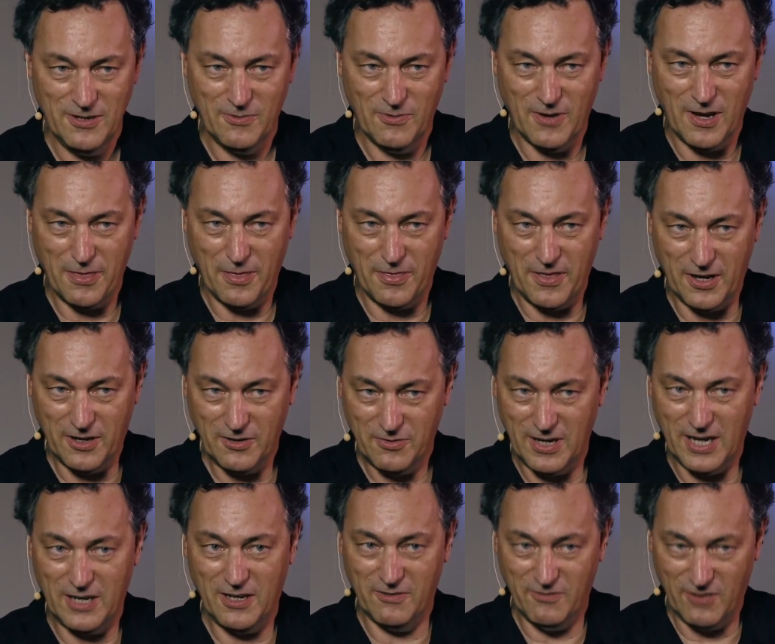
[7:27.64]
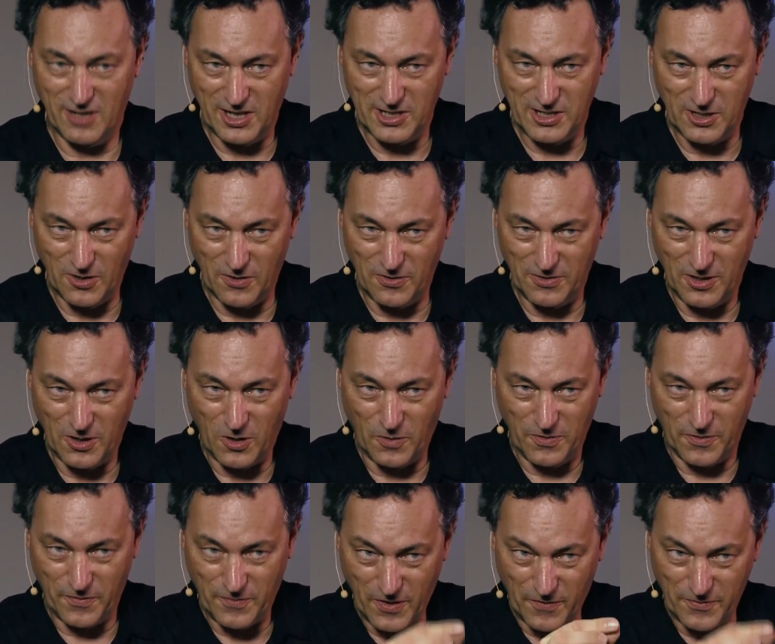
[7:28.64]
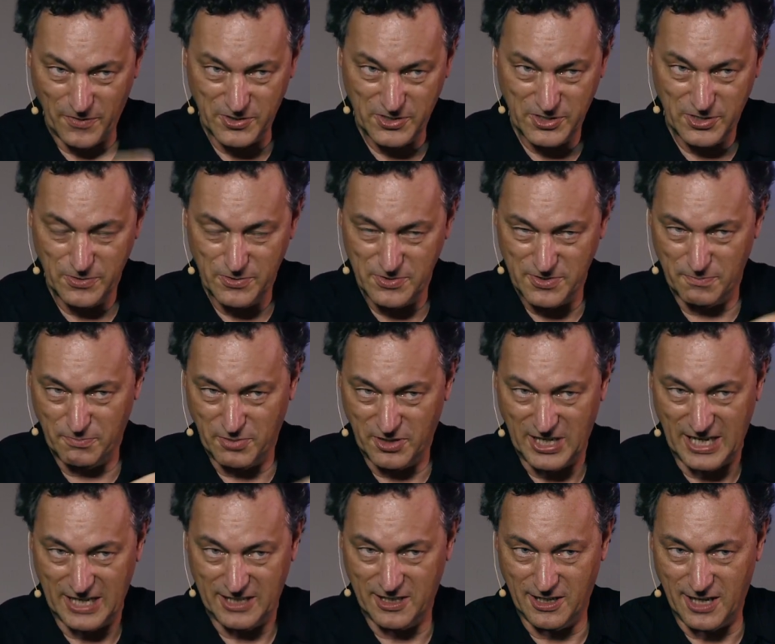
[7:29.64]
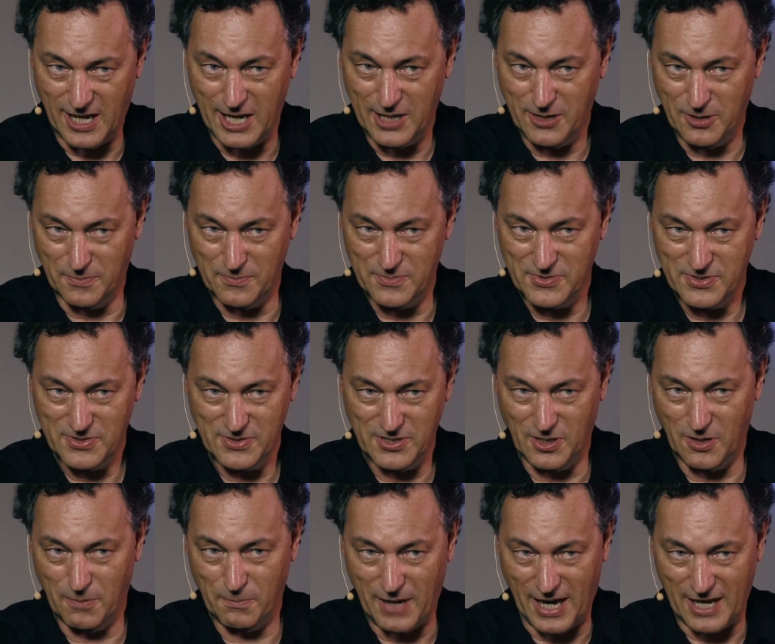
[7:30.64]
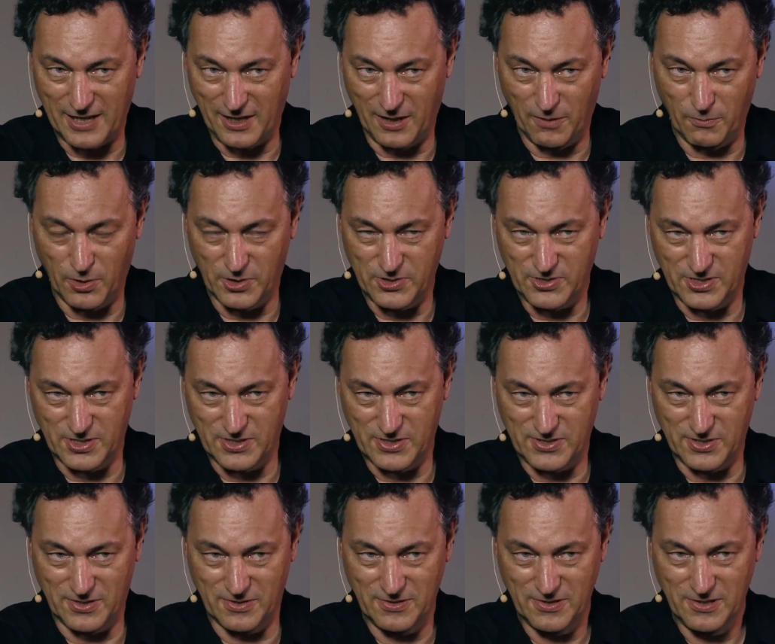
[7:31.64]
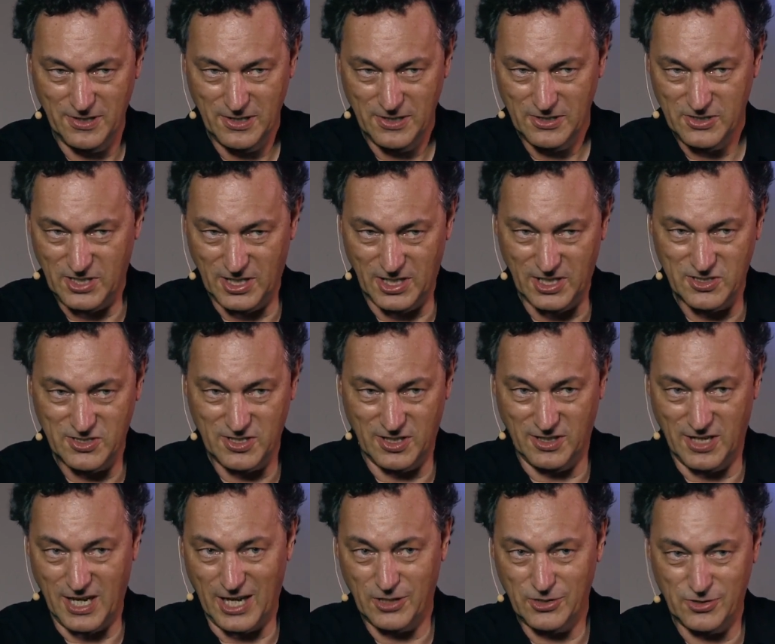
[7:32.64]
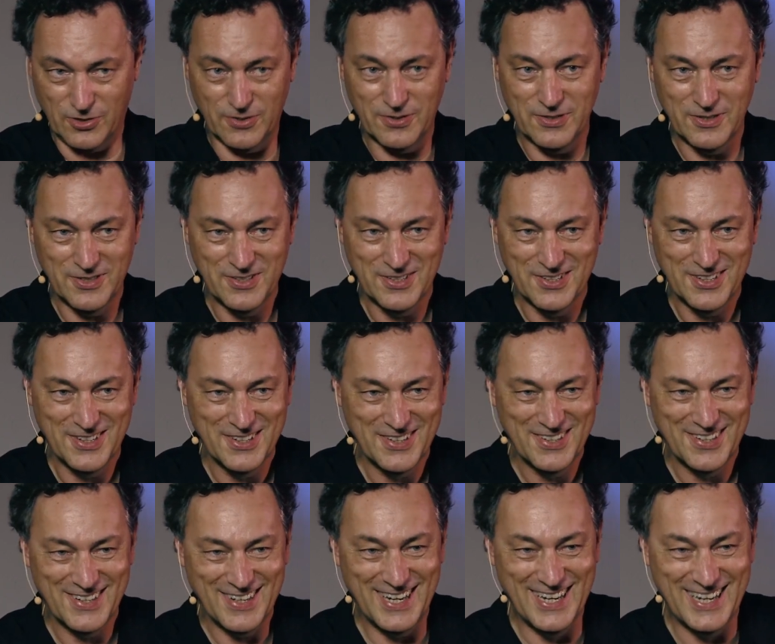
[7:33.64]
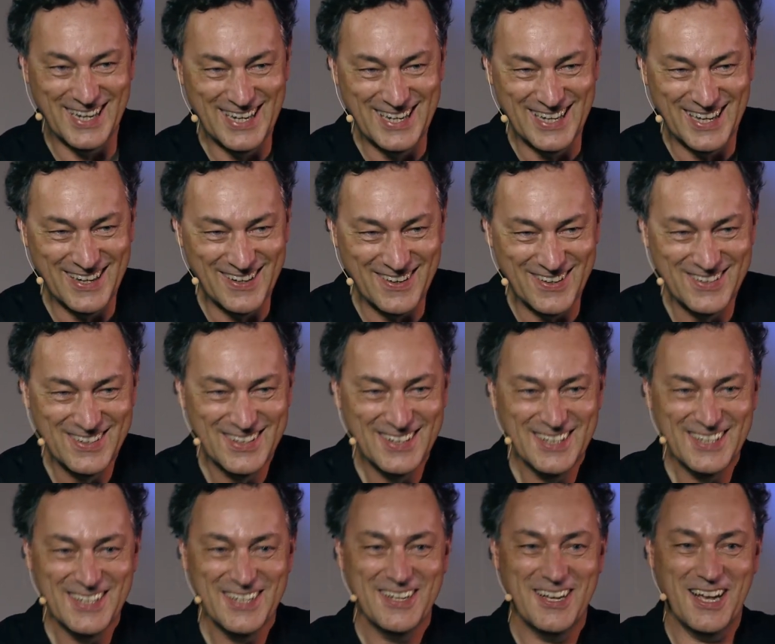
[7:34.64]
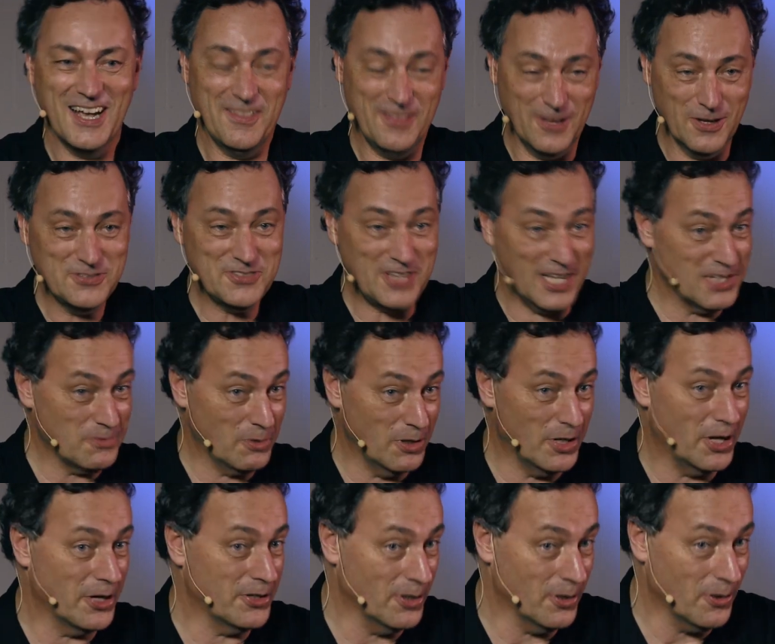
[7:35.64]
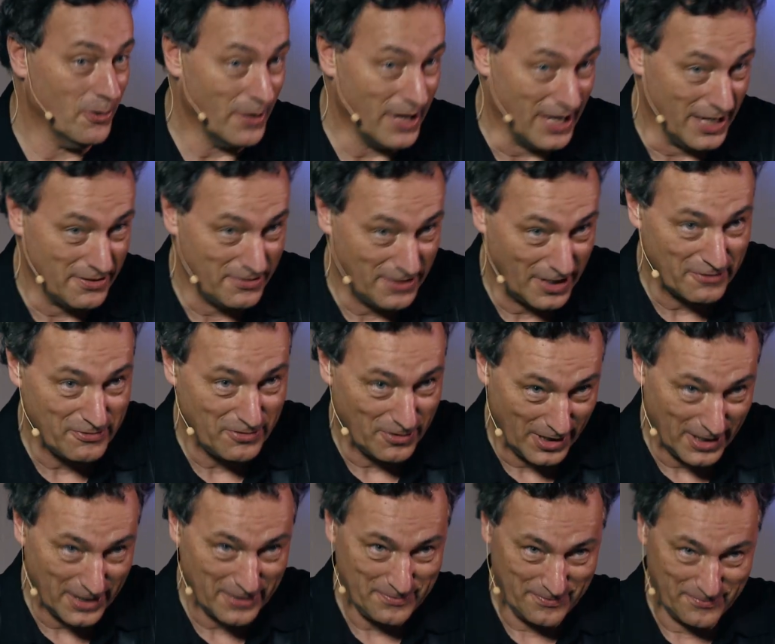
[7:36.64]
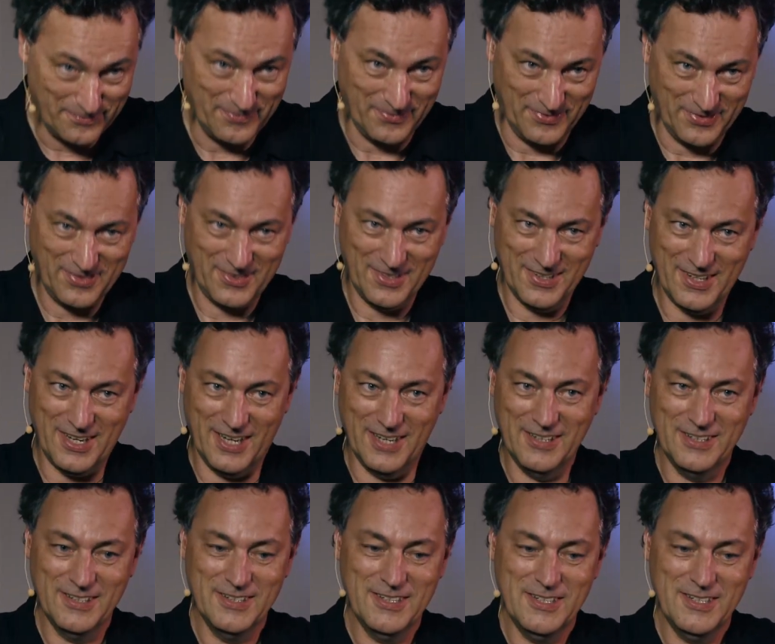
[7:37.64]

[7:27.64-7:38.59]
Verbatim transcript: rather than creating value only on, on the chosen protected items, you know, banking, watches, uh, cheese and nature. You know? Those things will not go away, thankfully. Right?